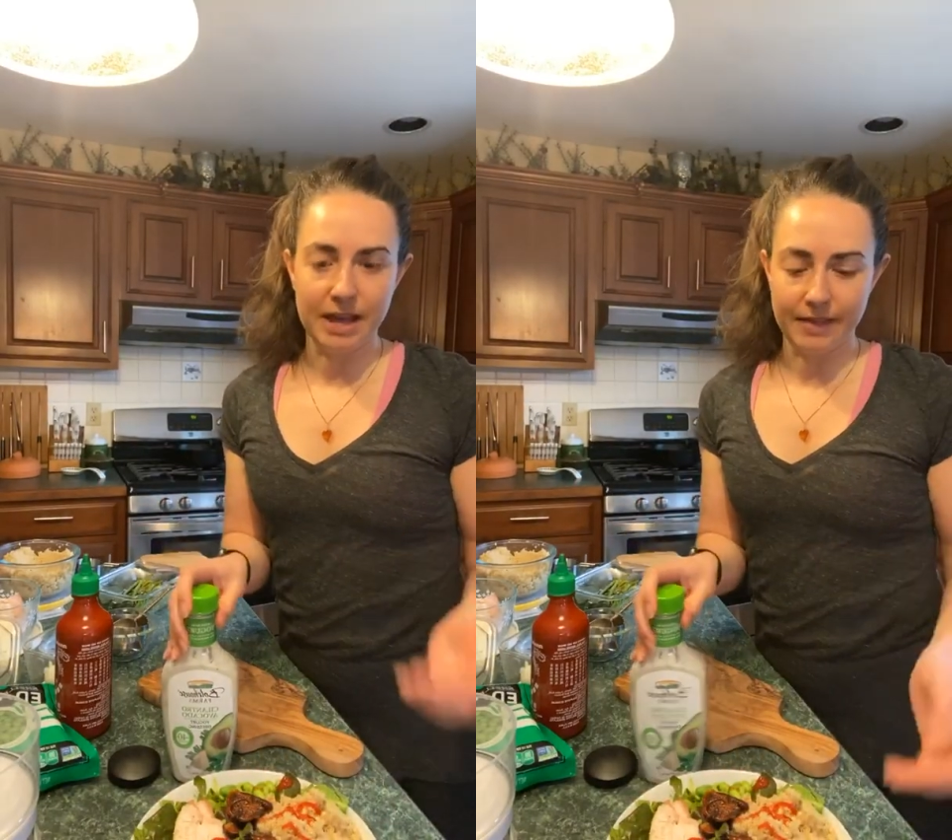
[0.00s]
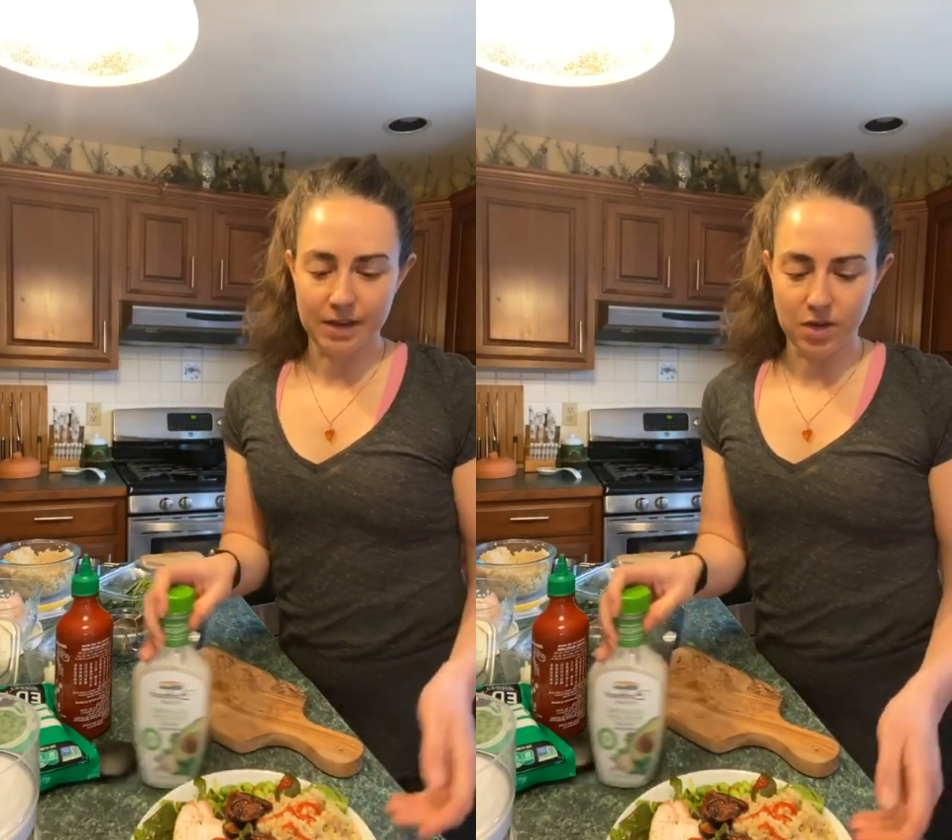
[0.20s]

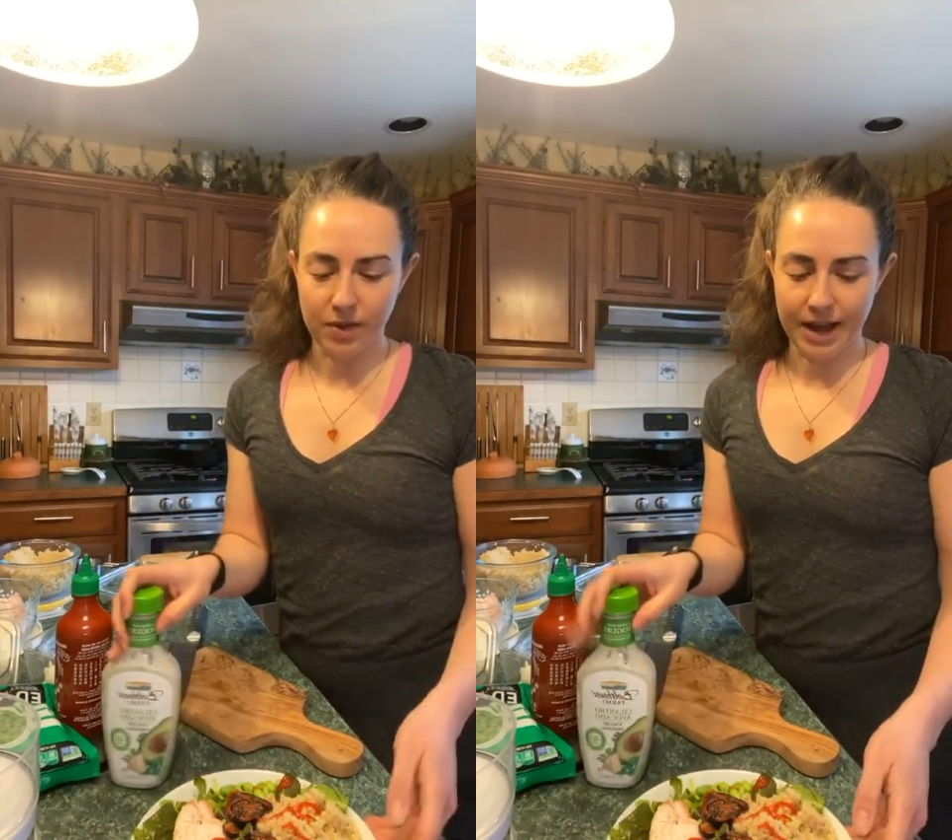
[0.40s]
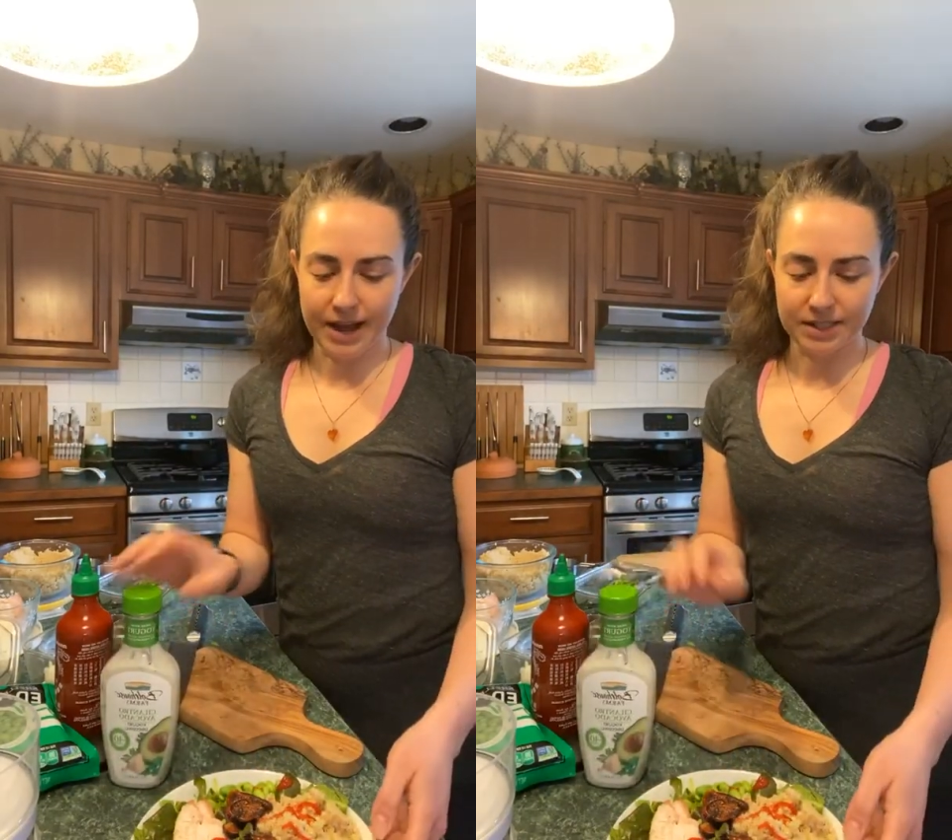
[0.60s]
And then you
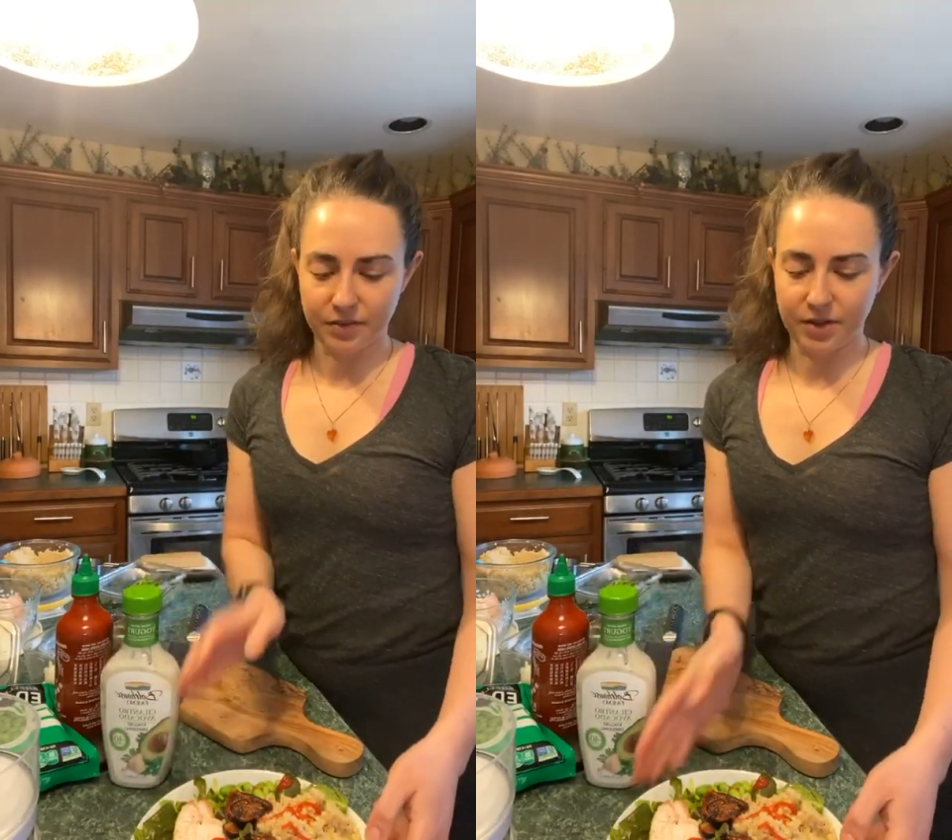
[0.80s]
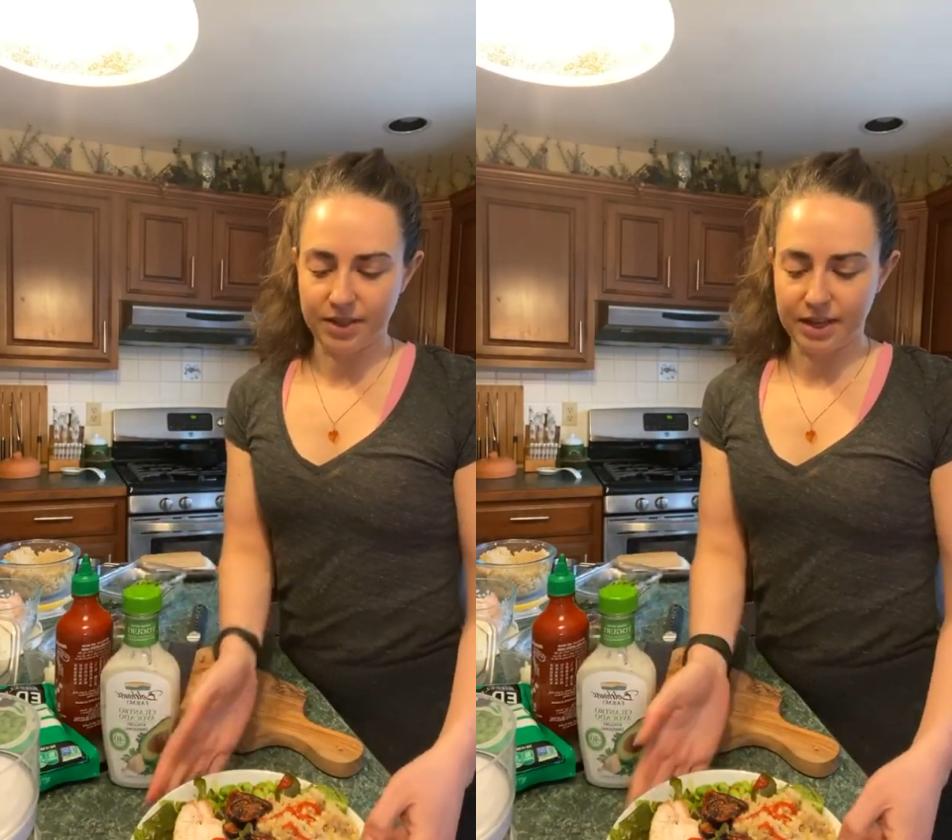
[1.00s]
can add
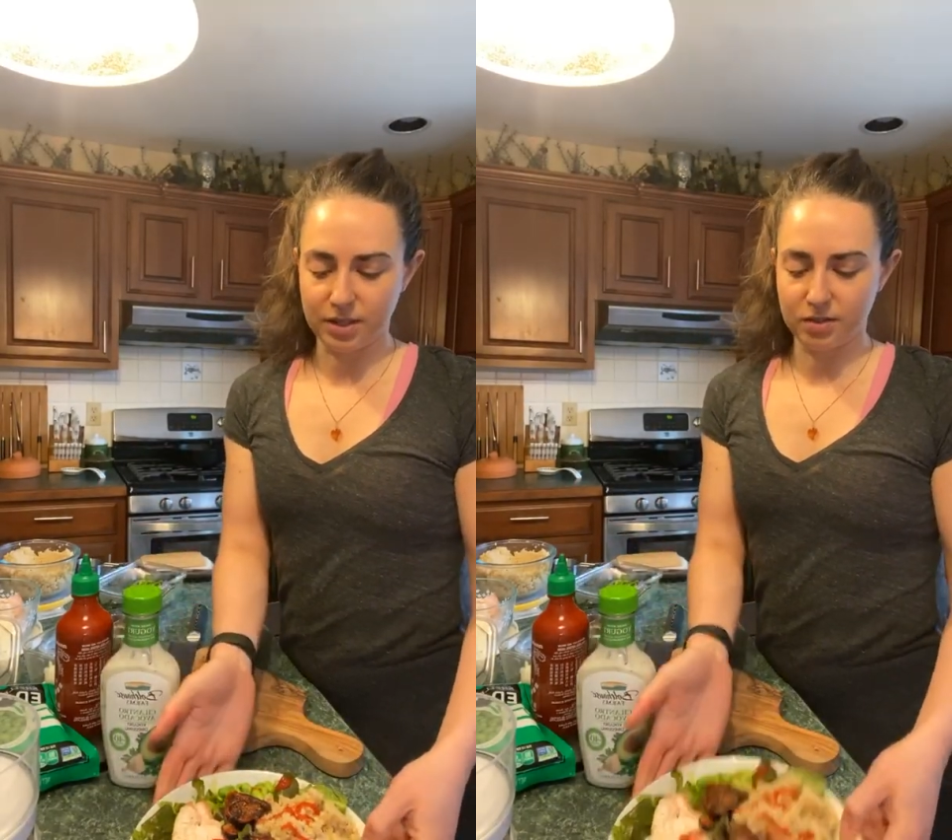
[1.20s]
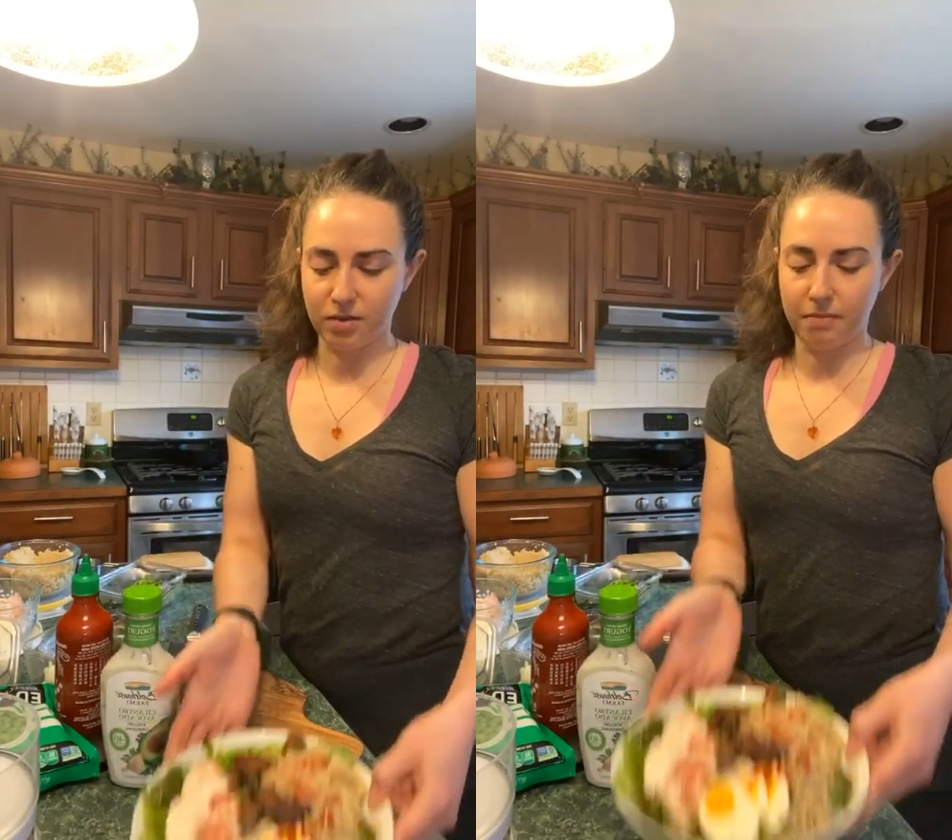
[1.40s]
different
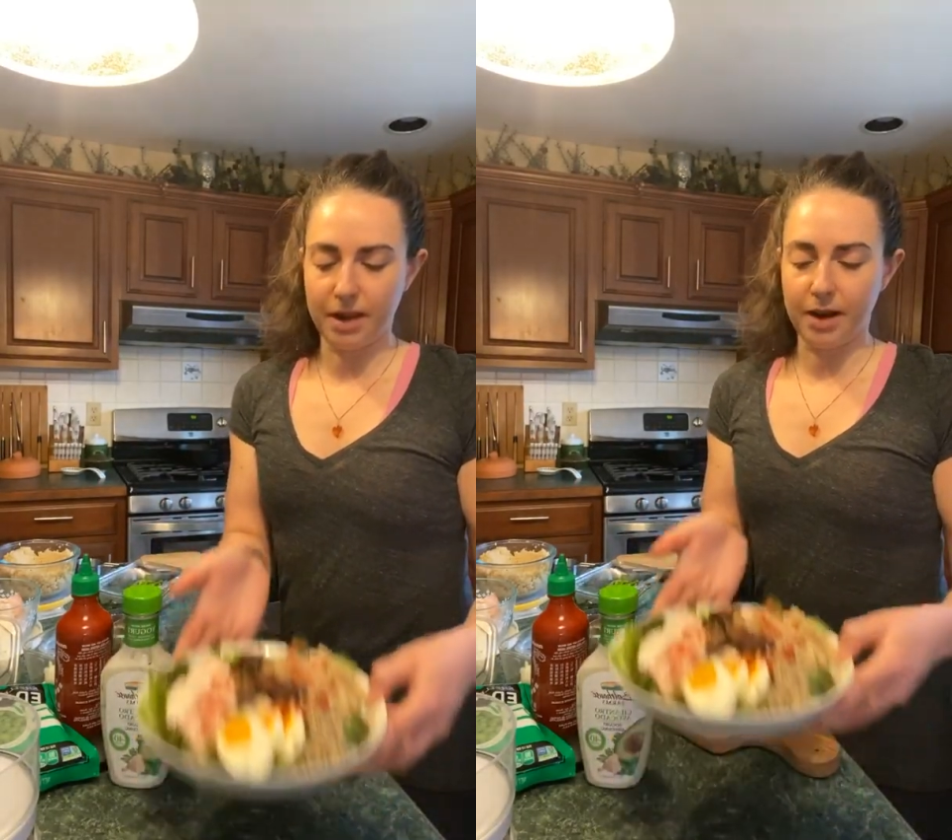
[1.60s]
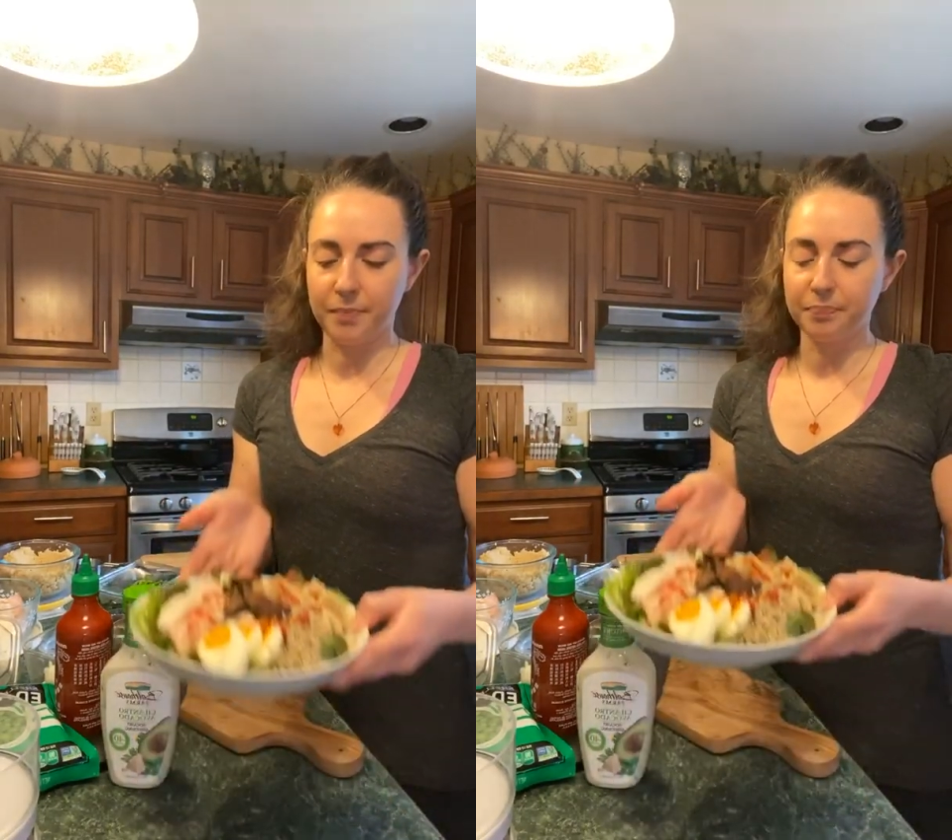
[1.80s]
things from there.